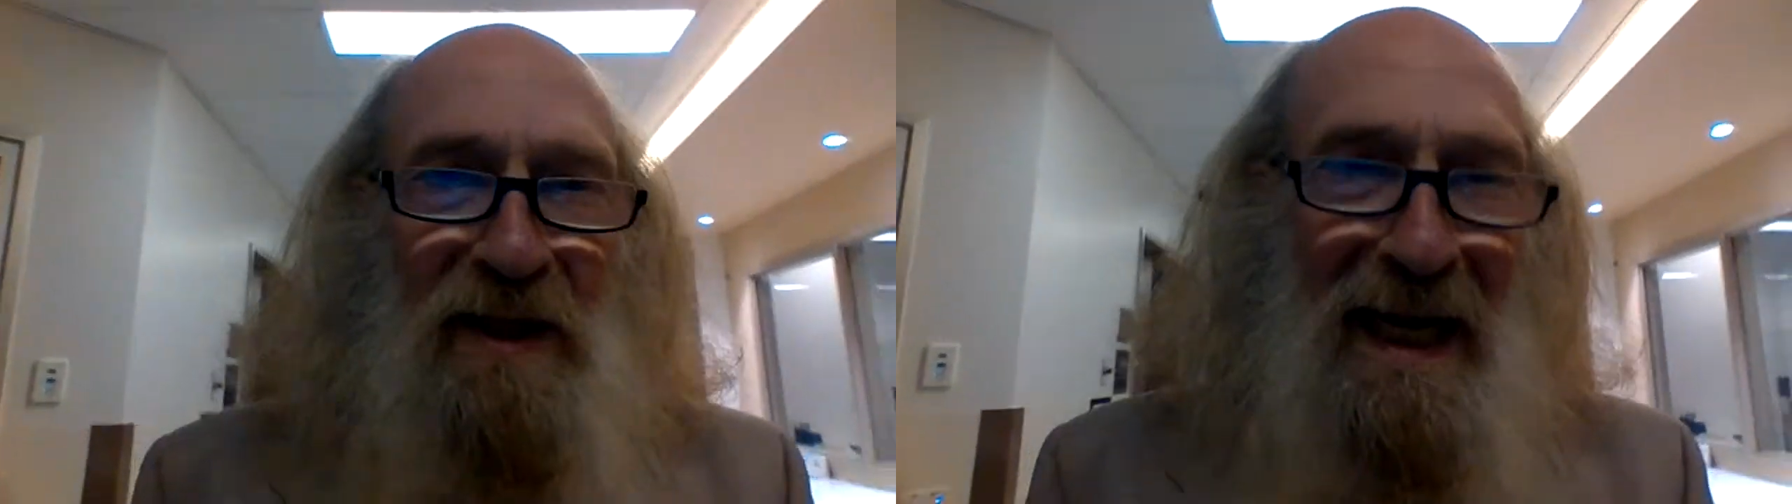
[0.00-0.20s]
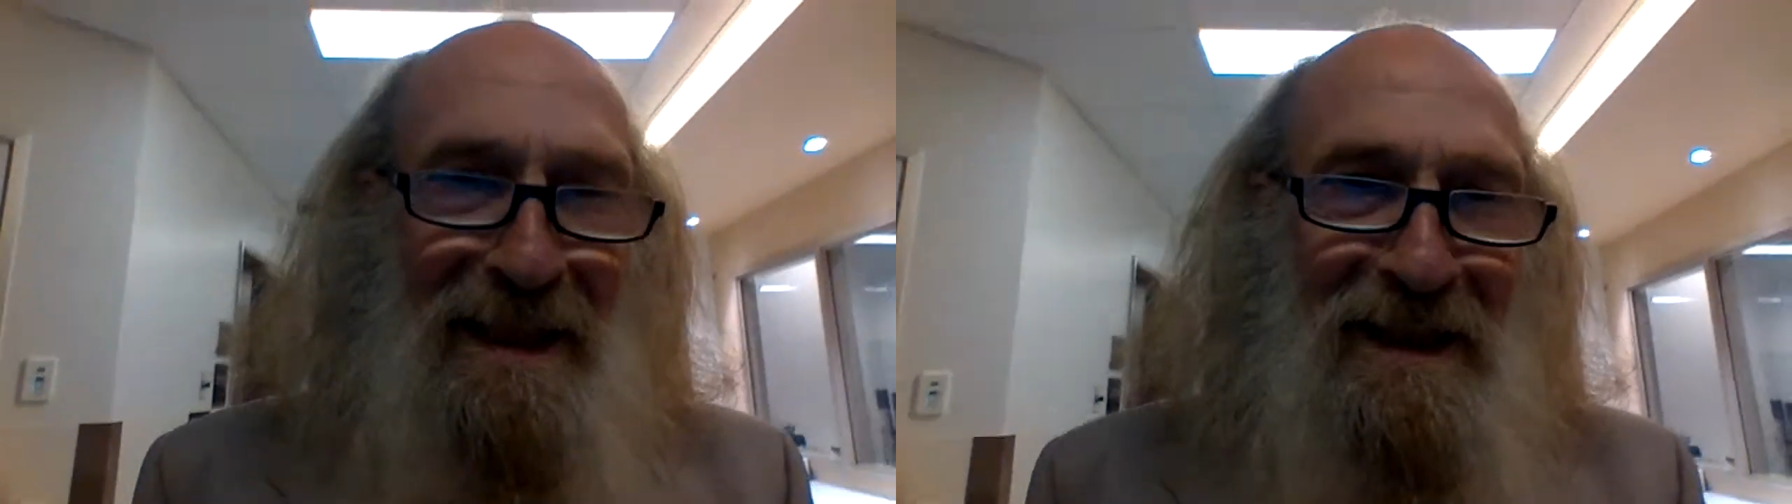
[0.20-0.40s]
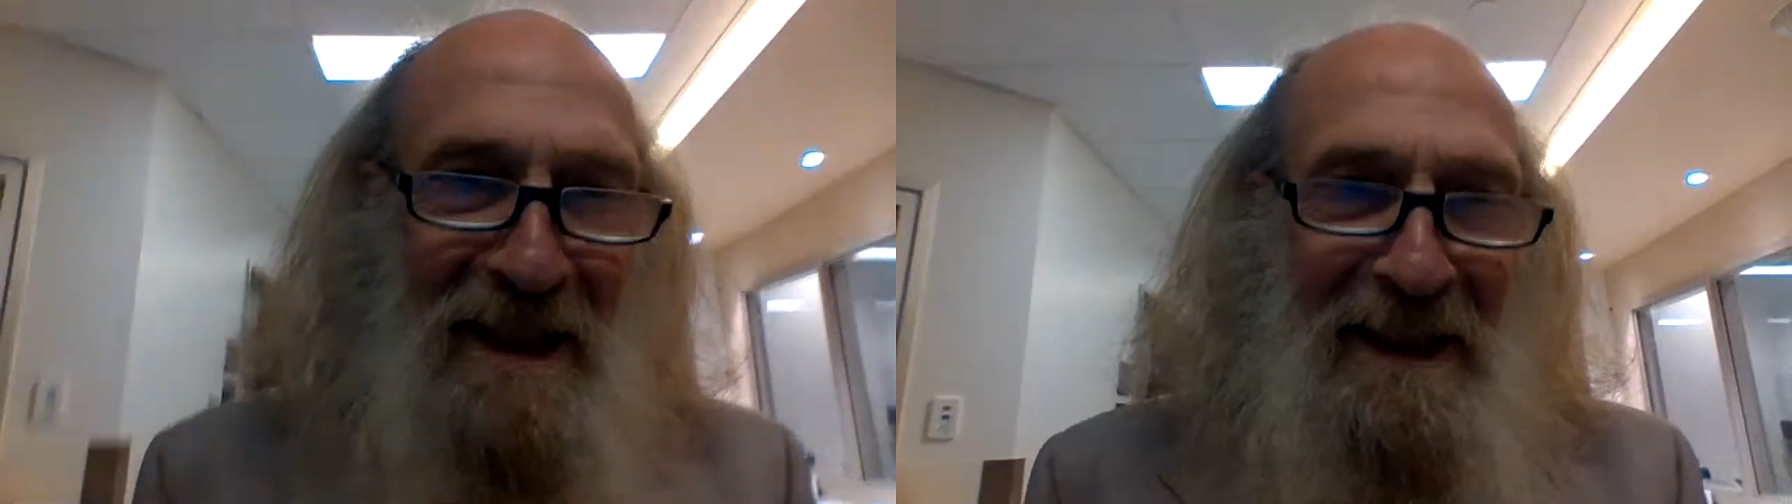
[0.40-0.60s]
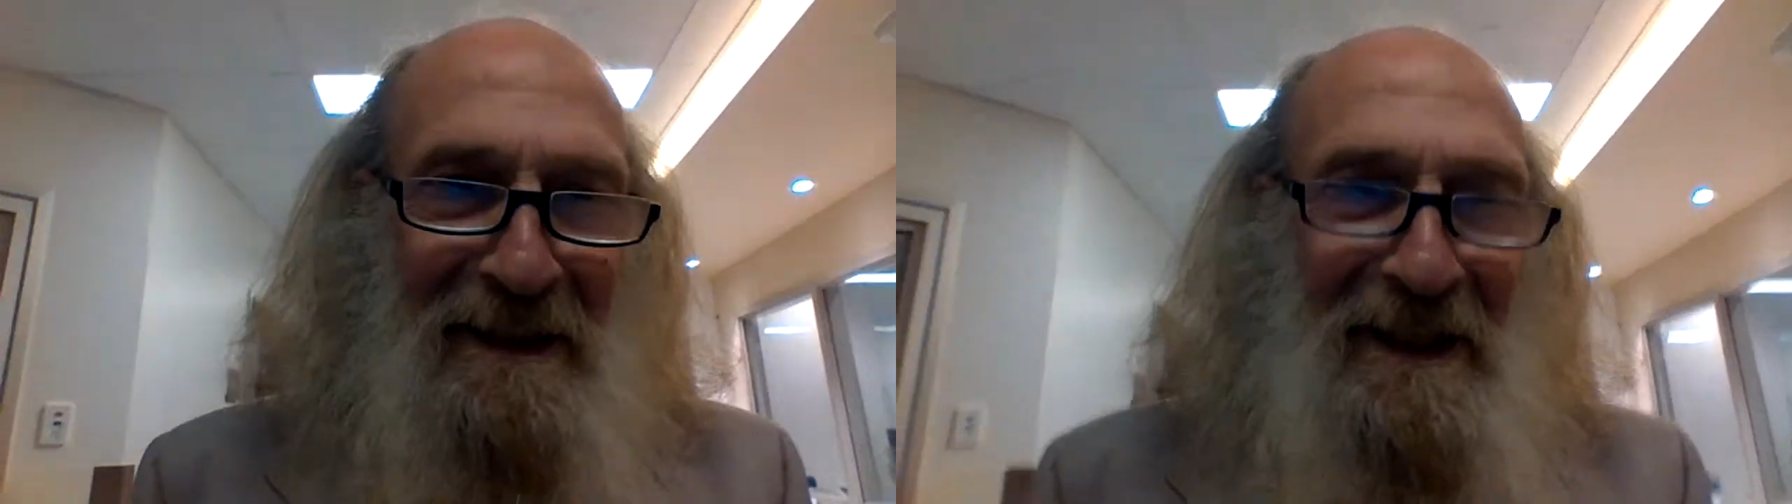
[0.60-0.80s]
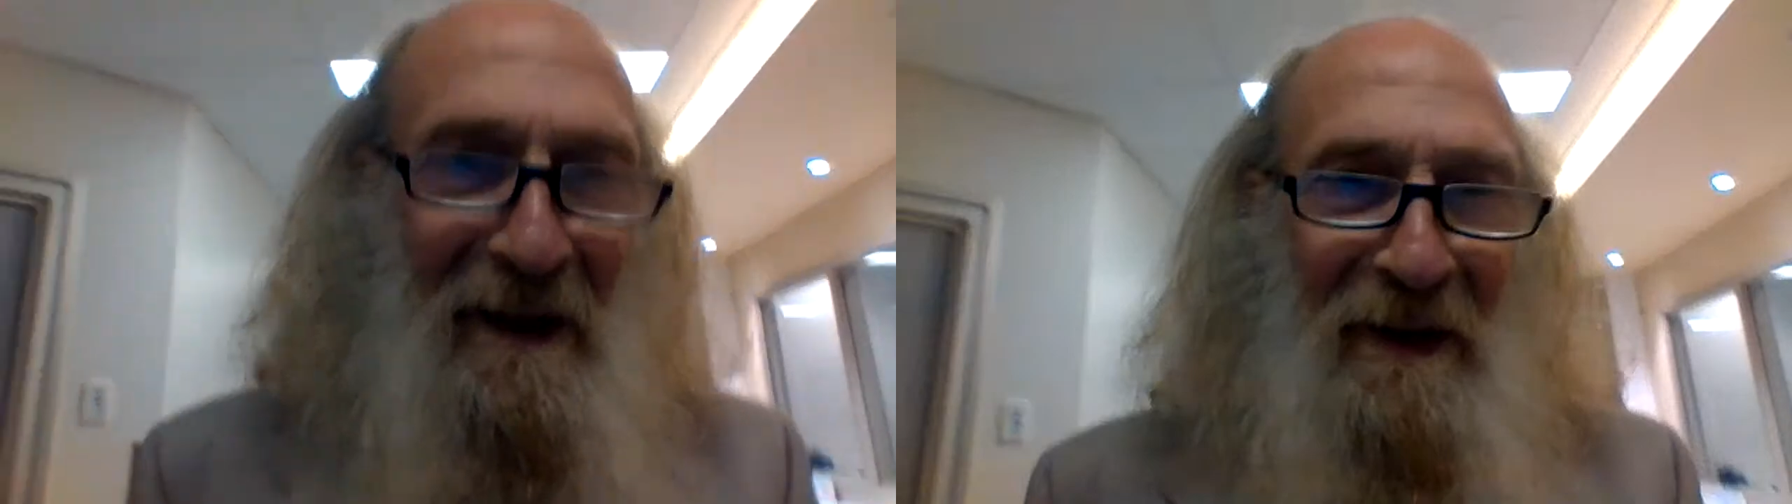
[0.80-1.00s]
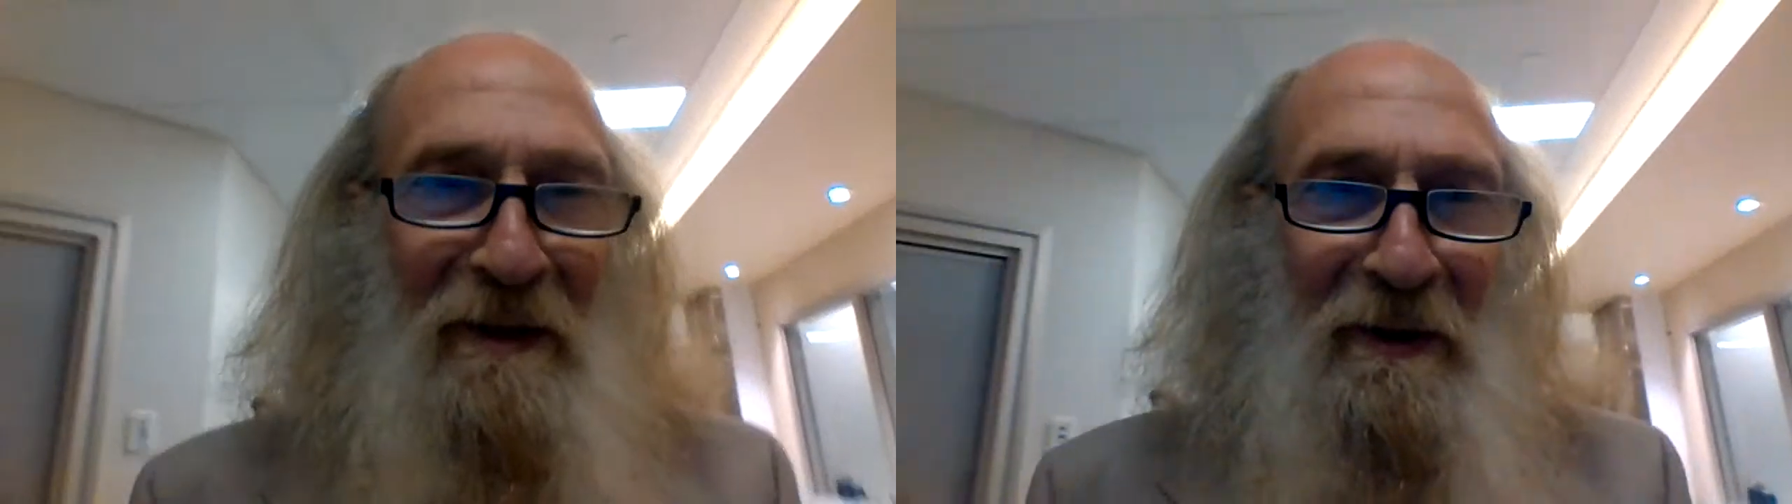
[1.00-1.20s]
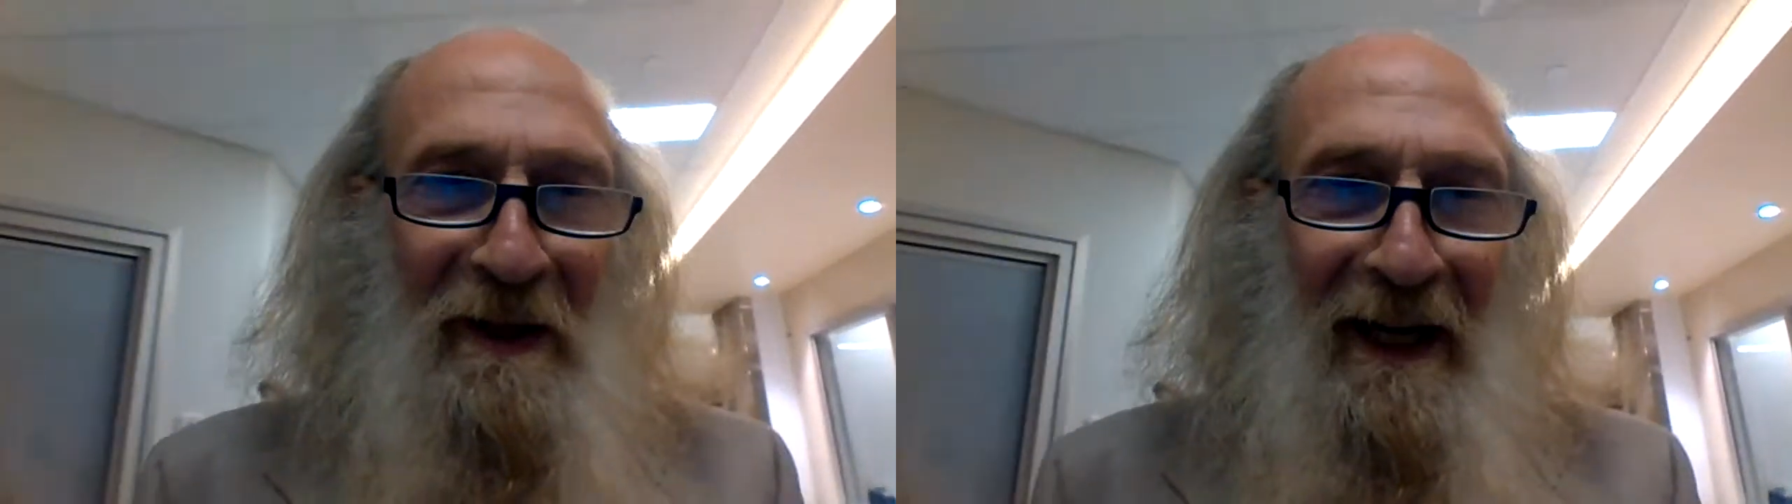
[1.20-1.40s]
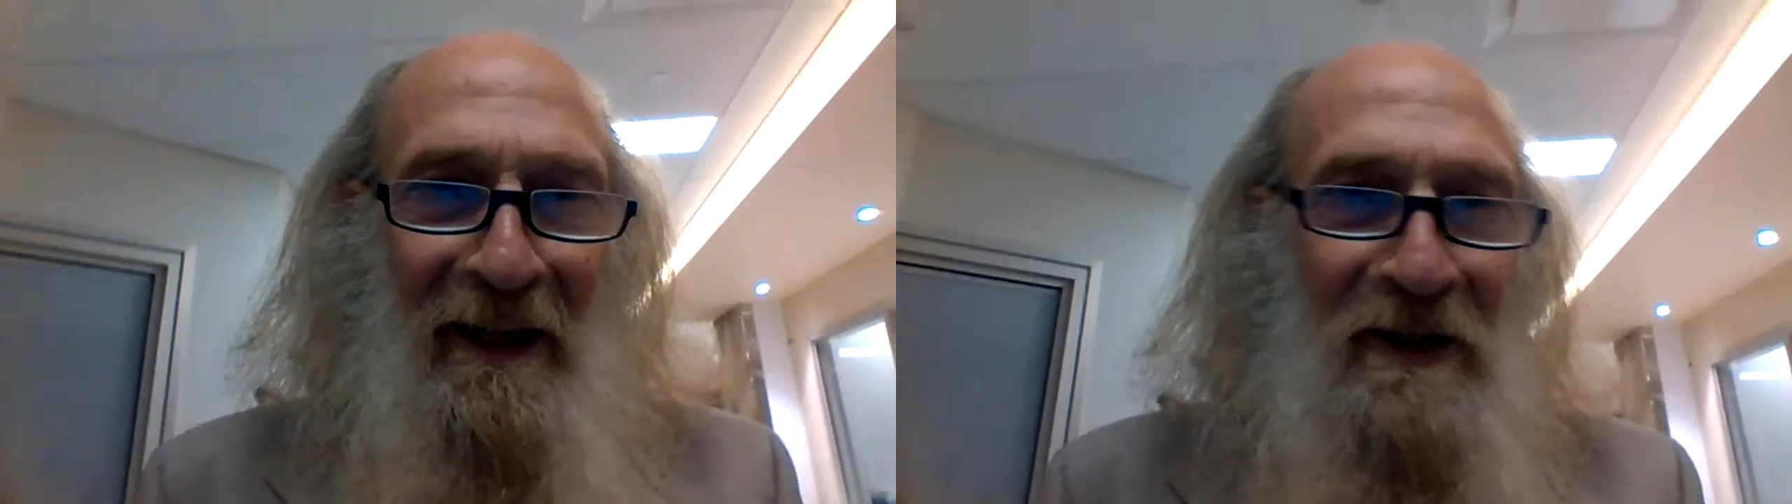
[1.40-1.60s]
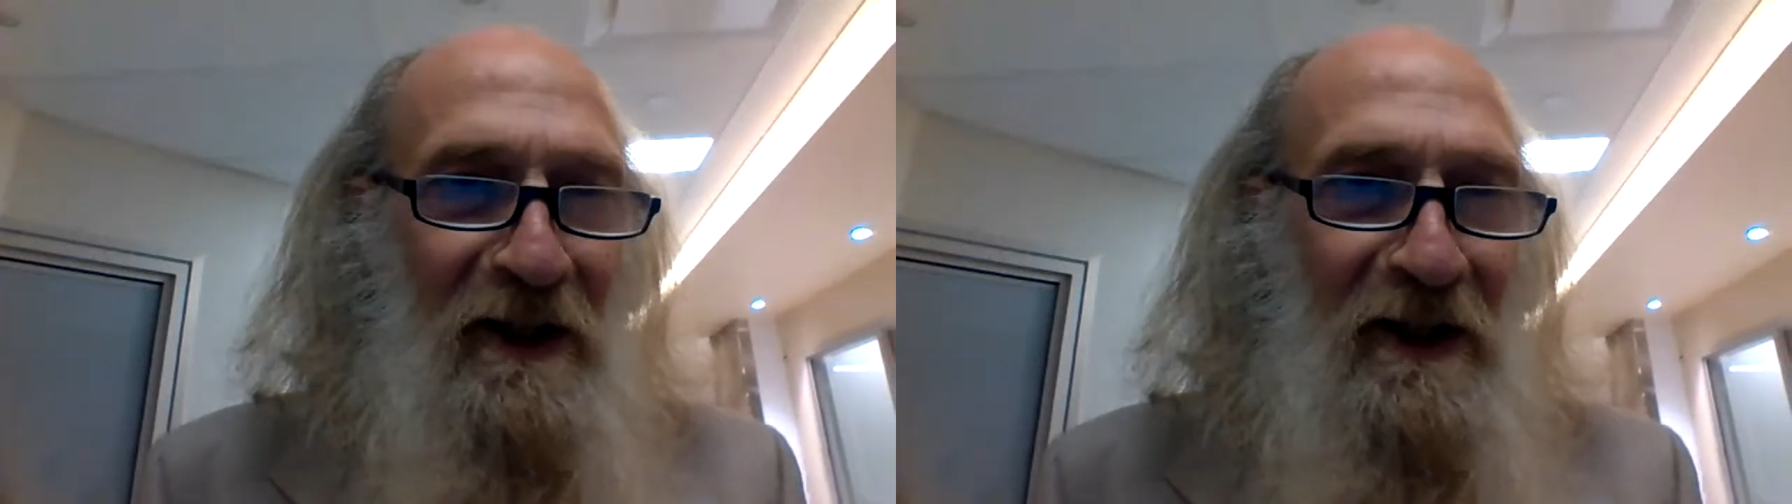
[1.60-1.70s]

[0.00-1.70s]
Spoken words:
19 down at New College.